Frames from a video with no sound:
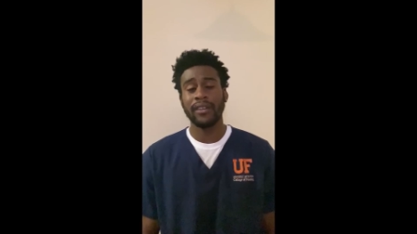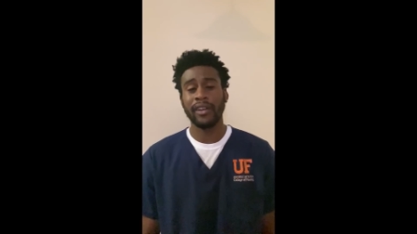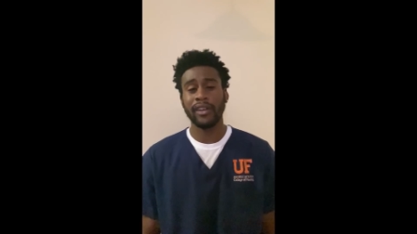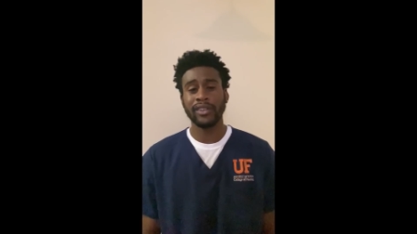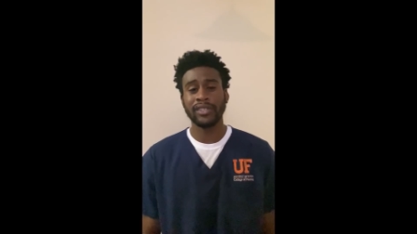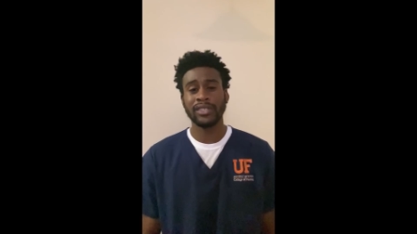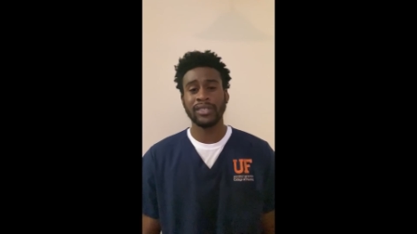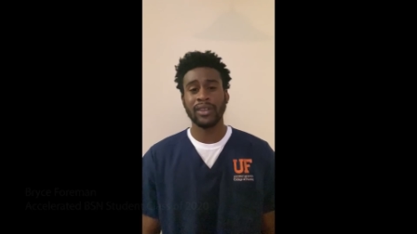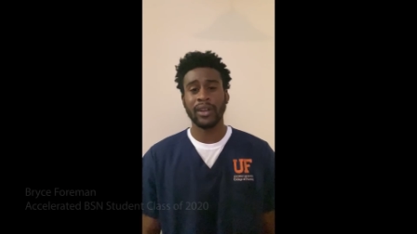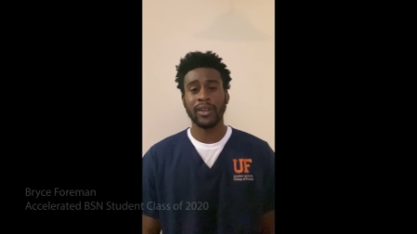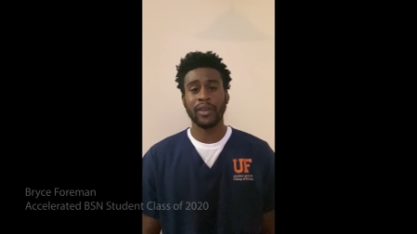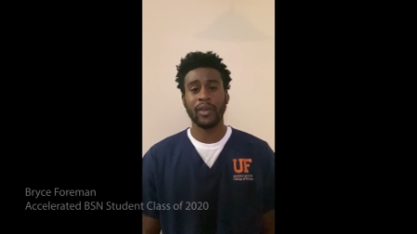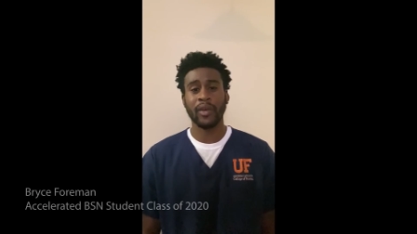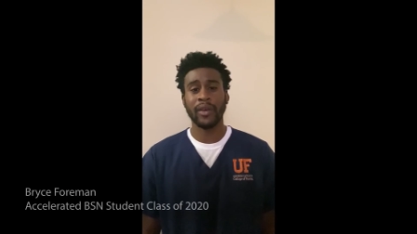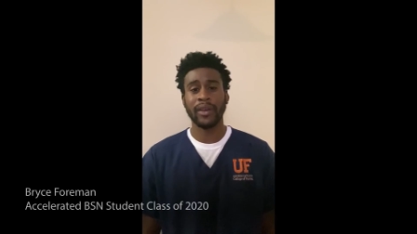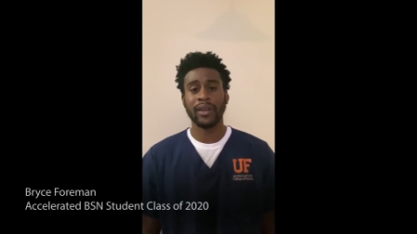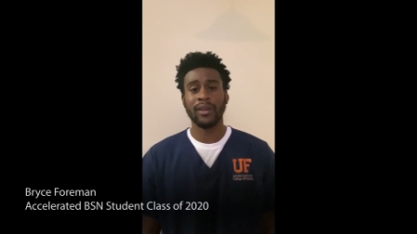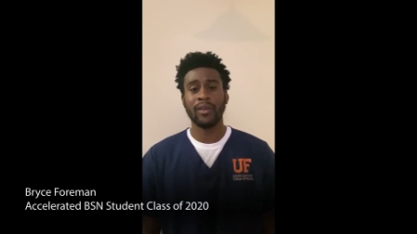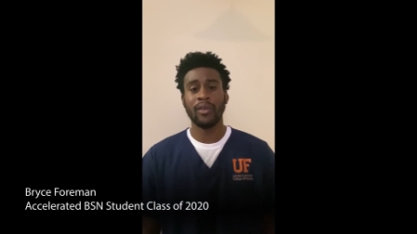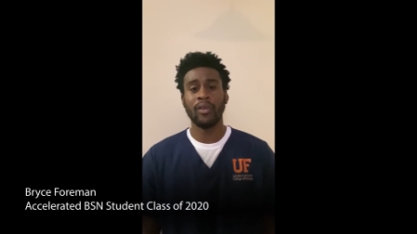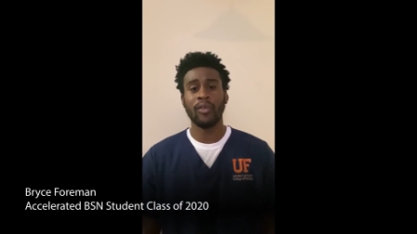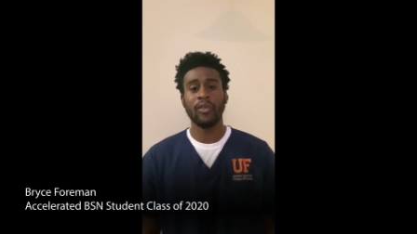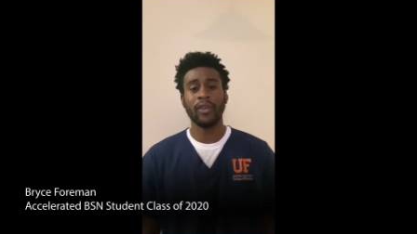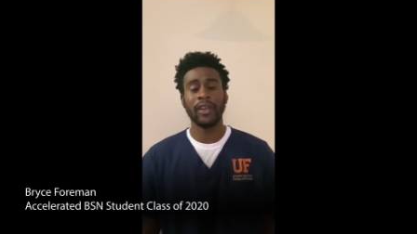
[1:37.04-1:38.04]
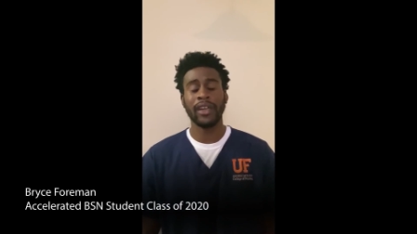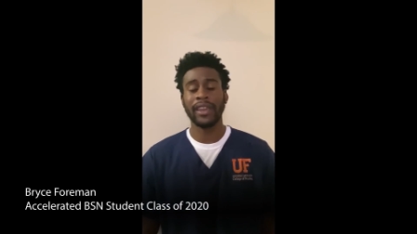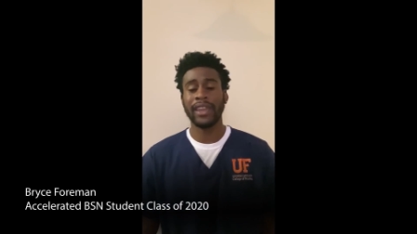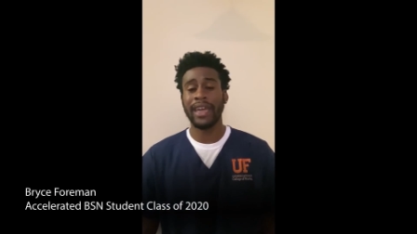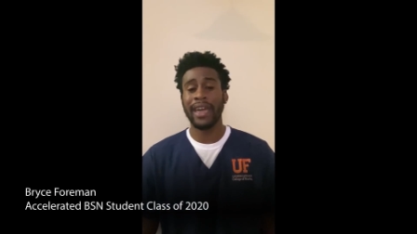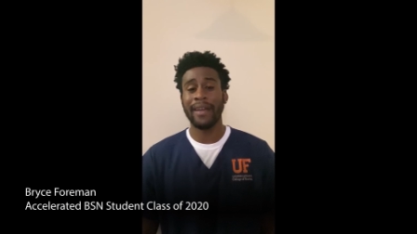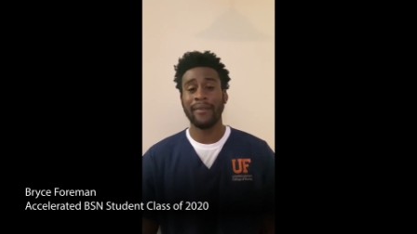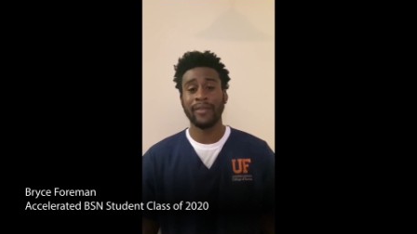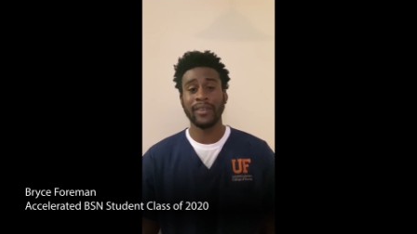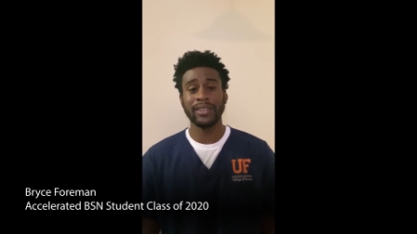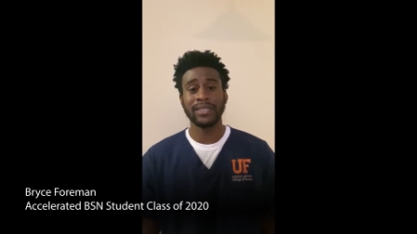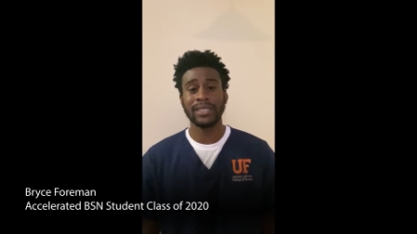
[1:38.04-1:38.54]
Nurses are critical in
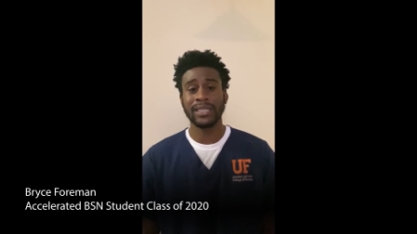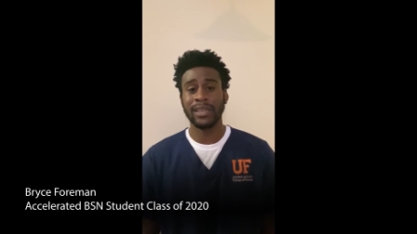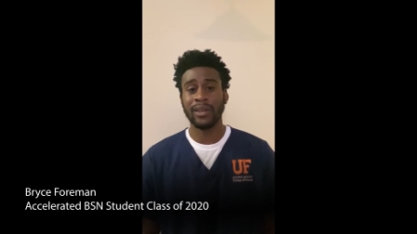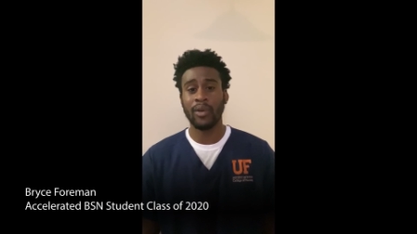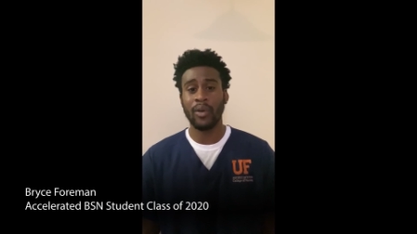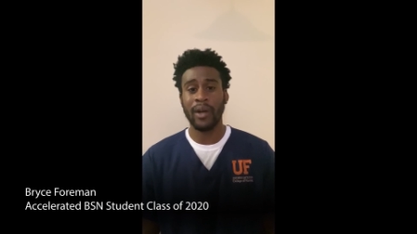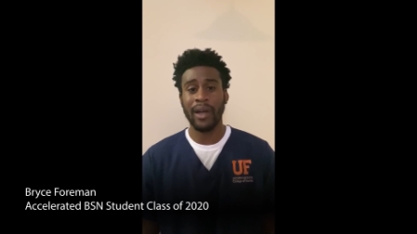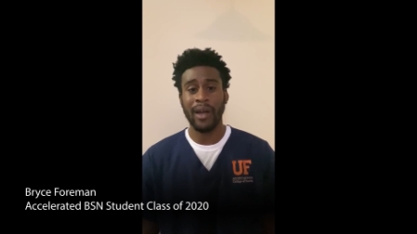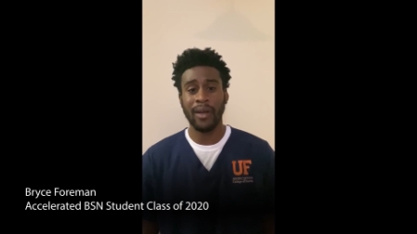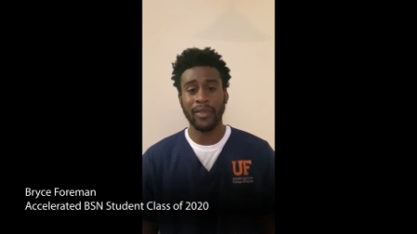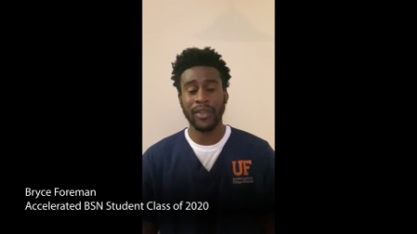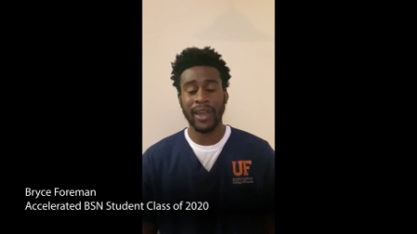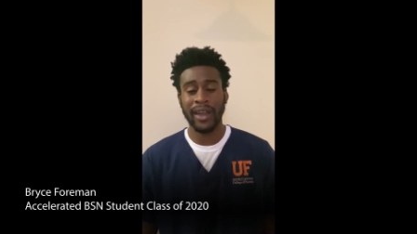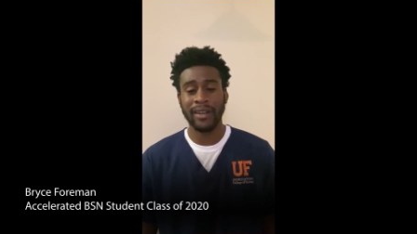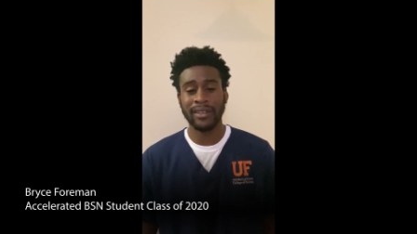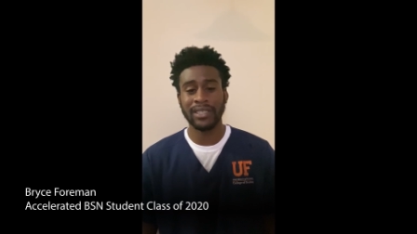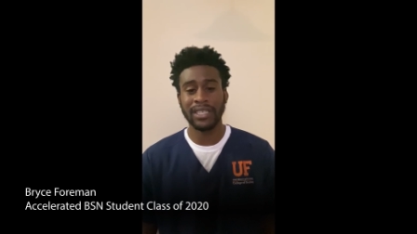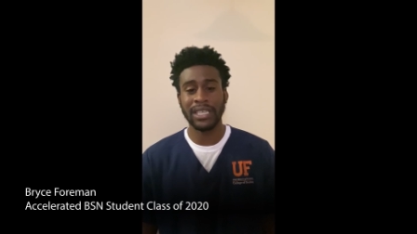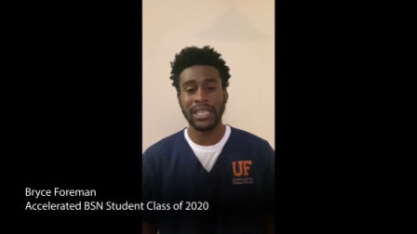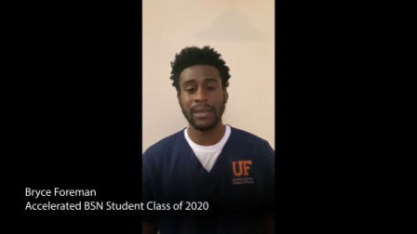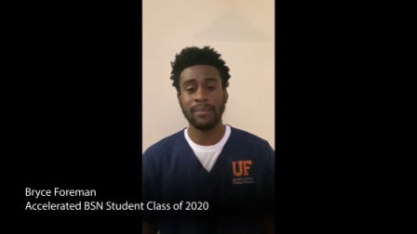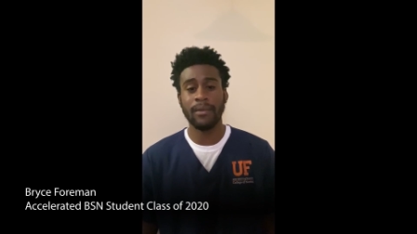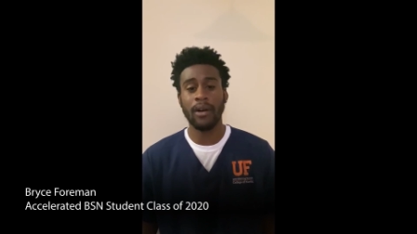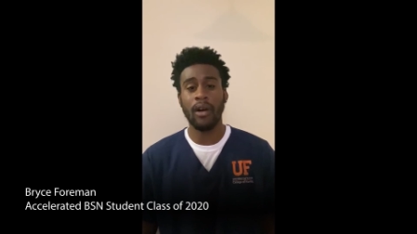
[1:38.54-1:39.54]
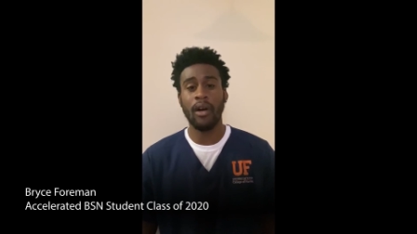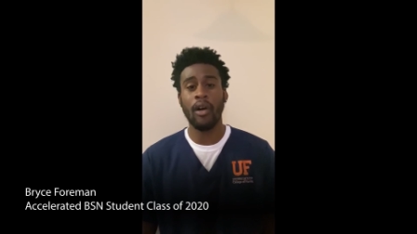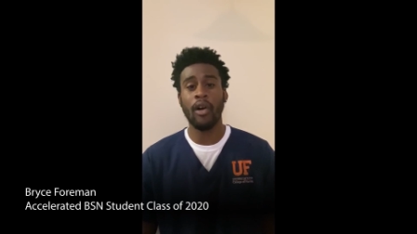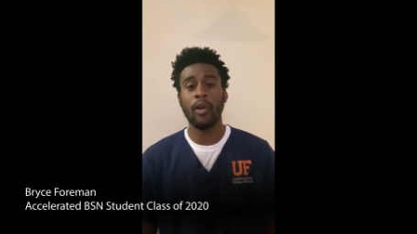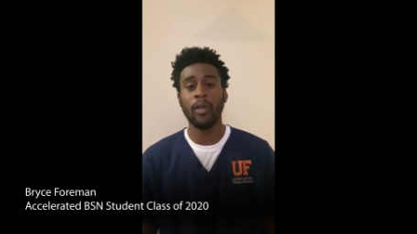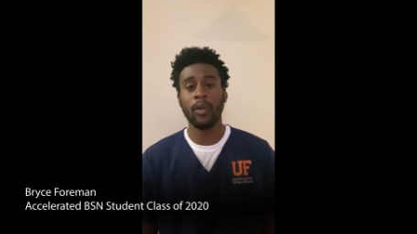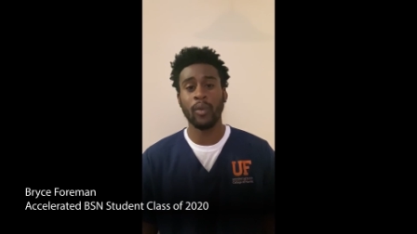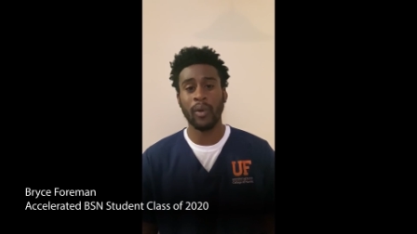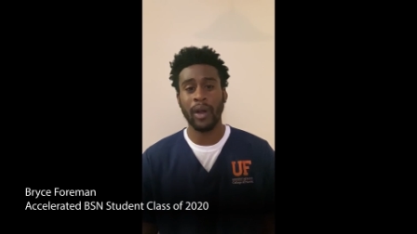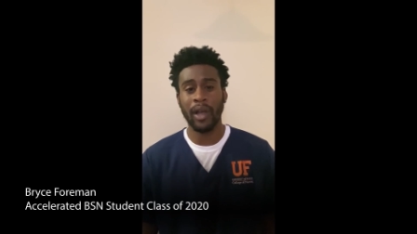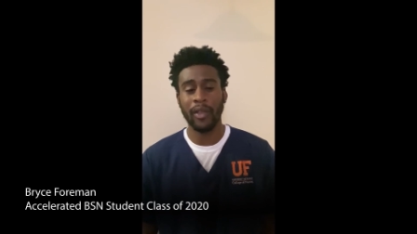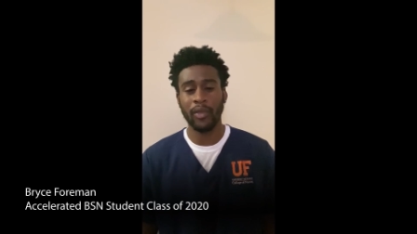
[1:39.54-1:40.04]
every single healthcare team
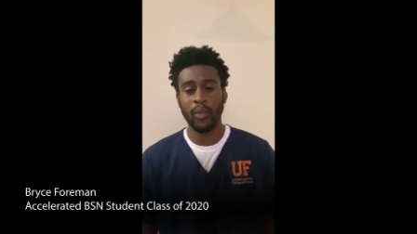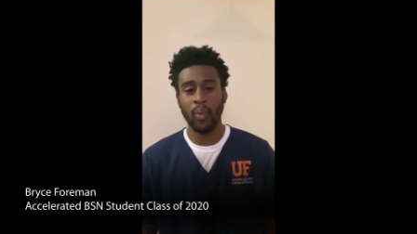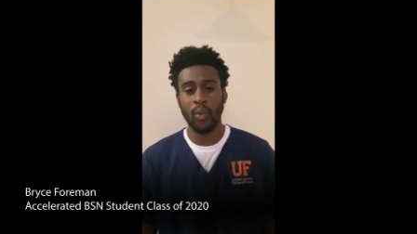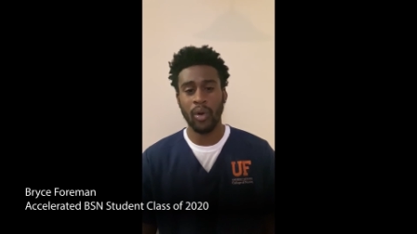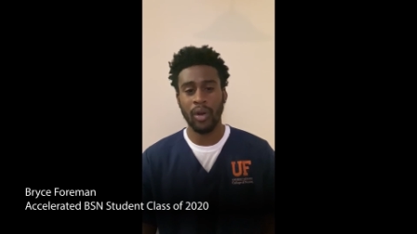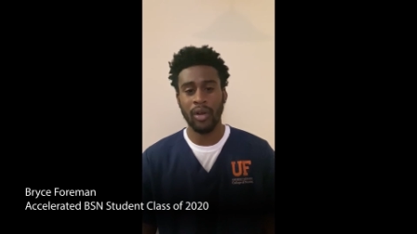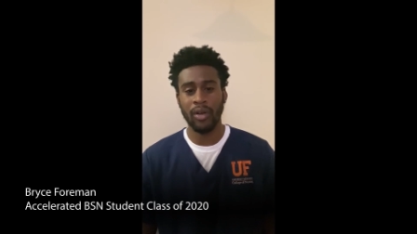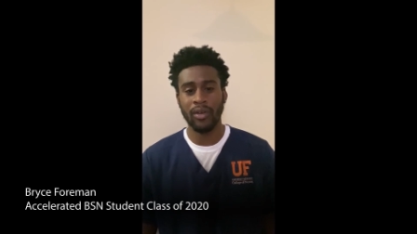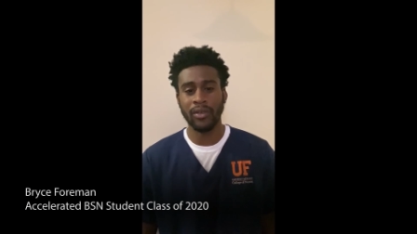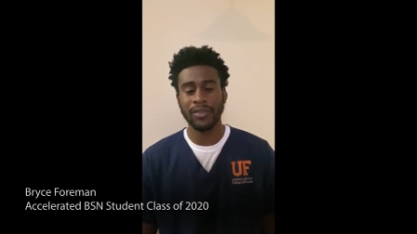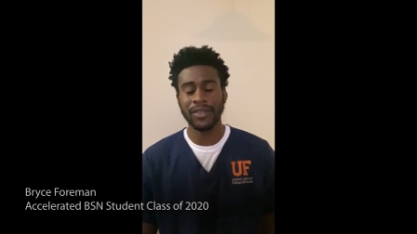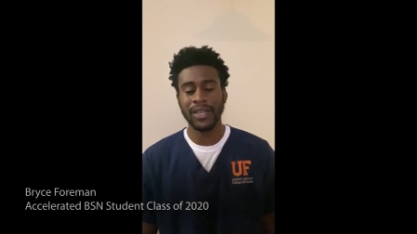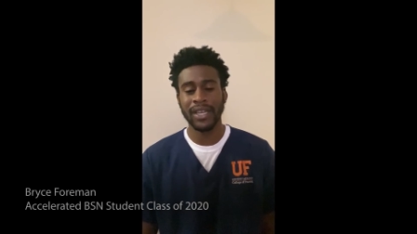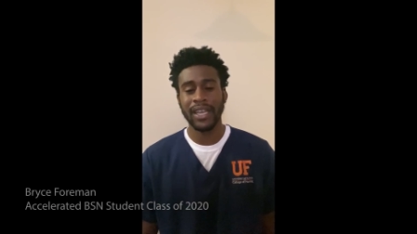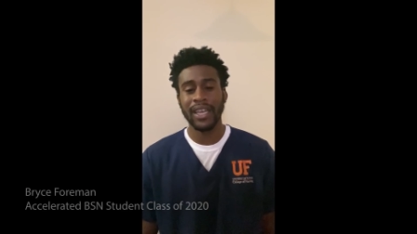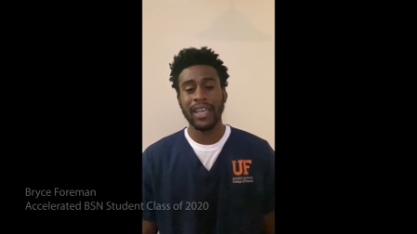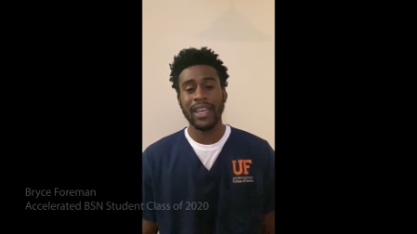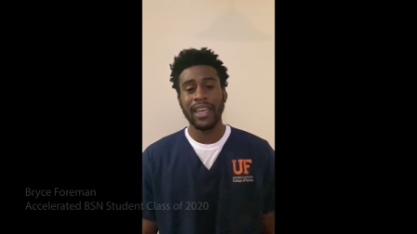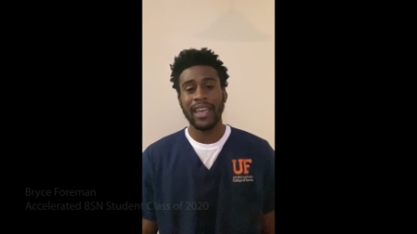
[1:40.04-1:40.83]
all around the world,